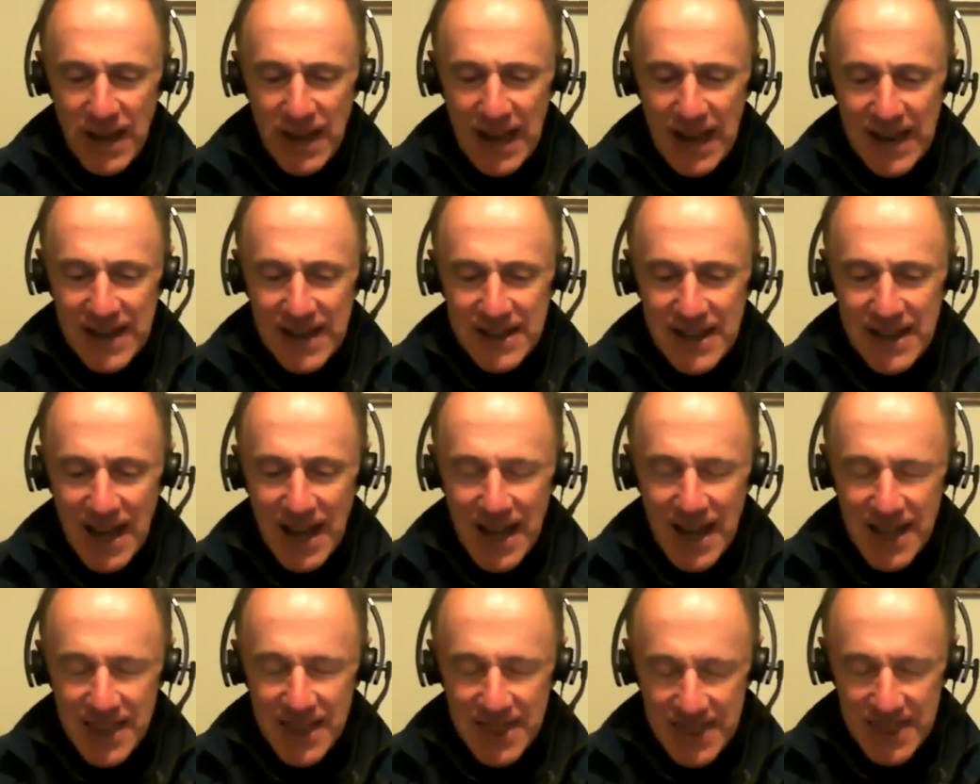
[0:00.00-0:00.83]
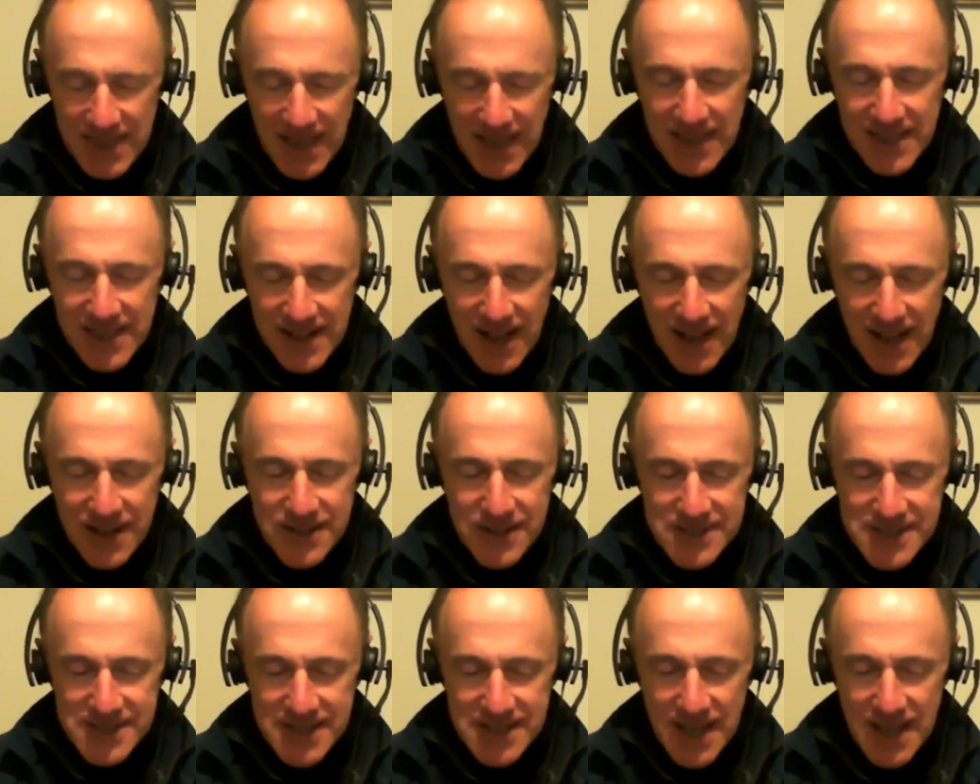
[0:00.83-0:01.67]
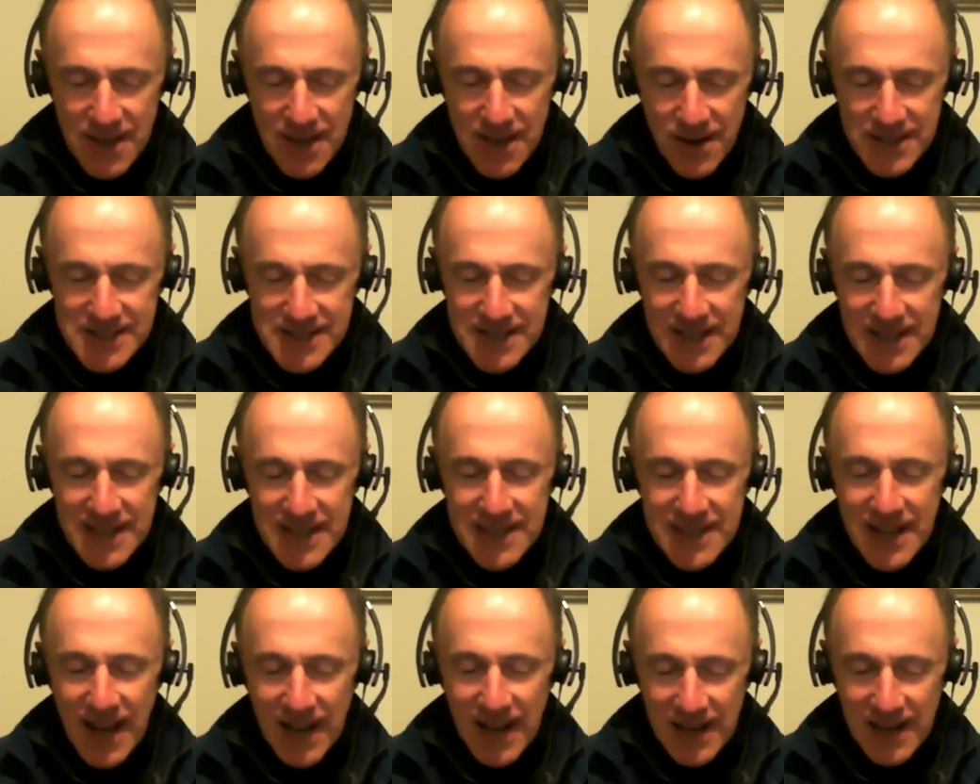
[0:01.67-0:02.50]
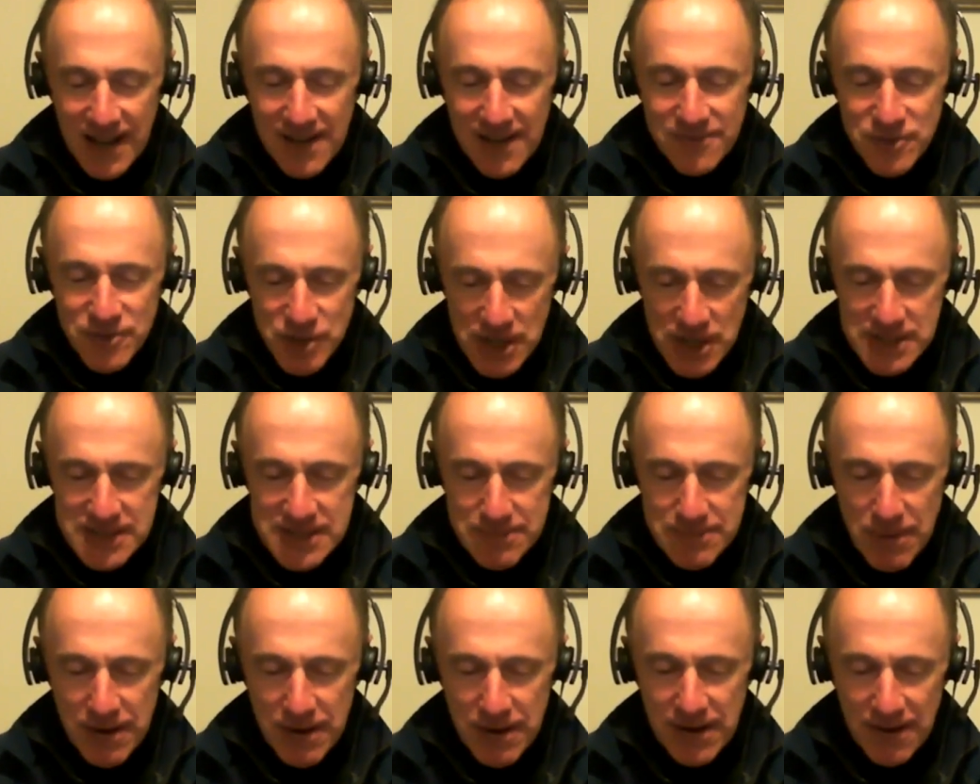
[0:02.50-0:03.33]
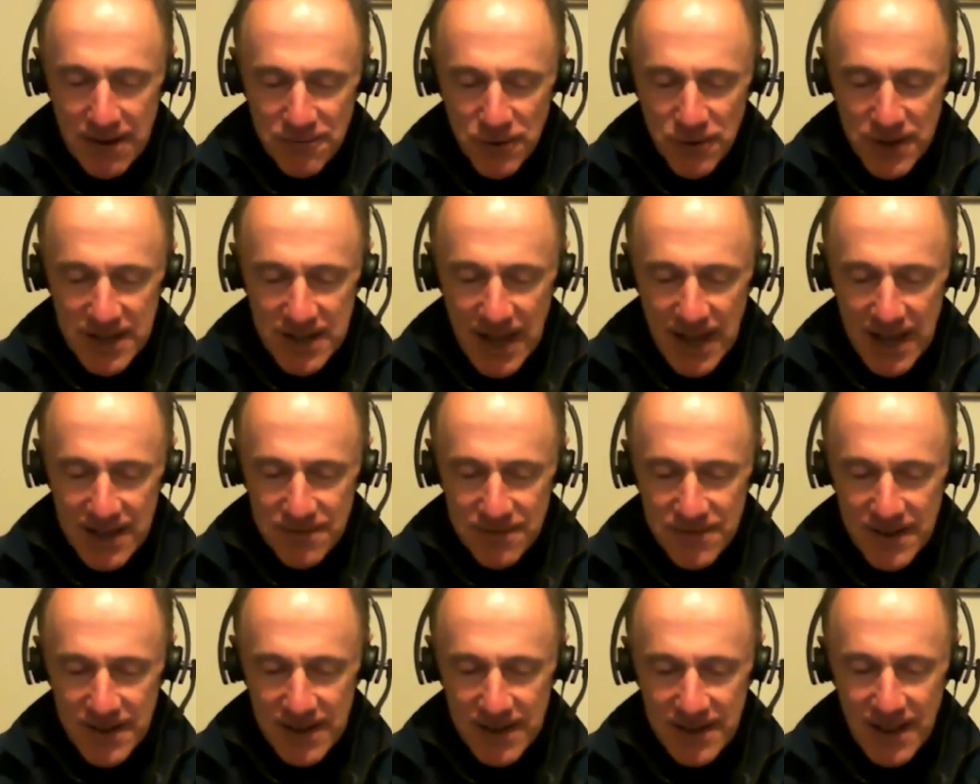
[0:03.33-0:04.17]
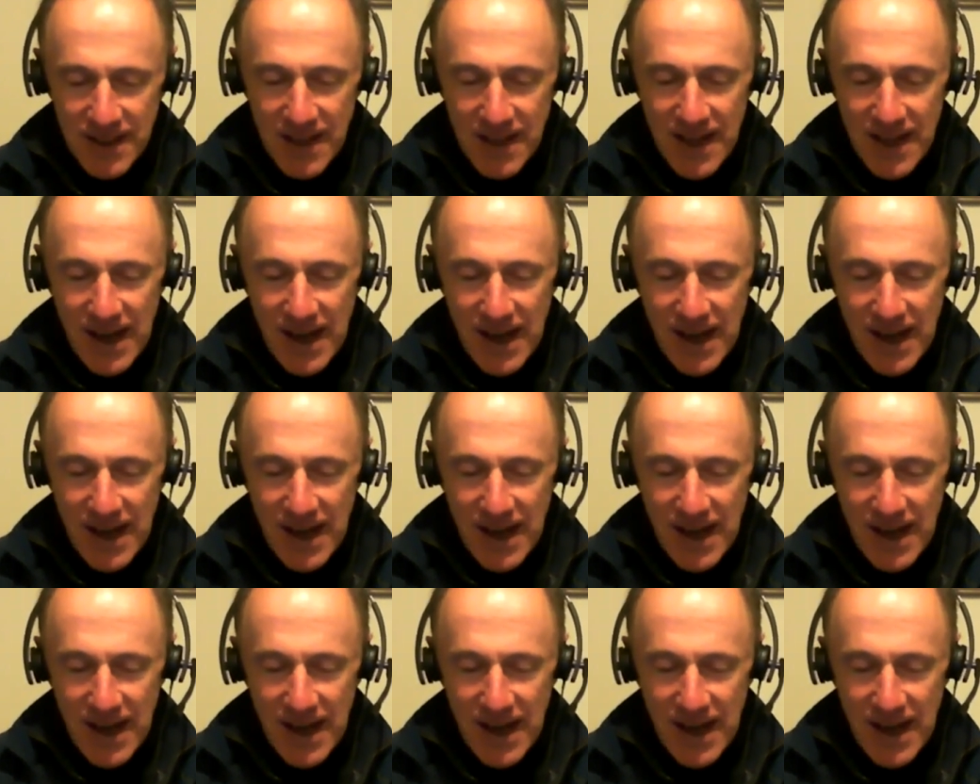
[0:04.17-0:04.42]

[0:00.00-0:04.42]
and I think that I could say honestly that I loved just about every day of it.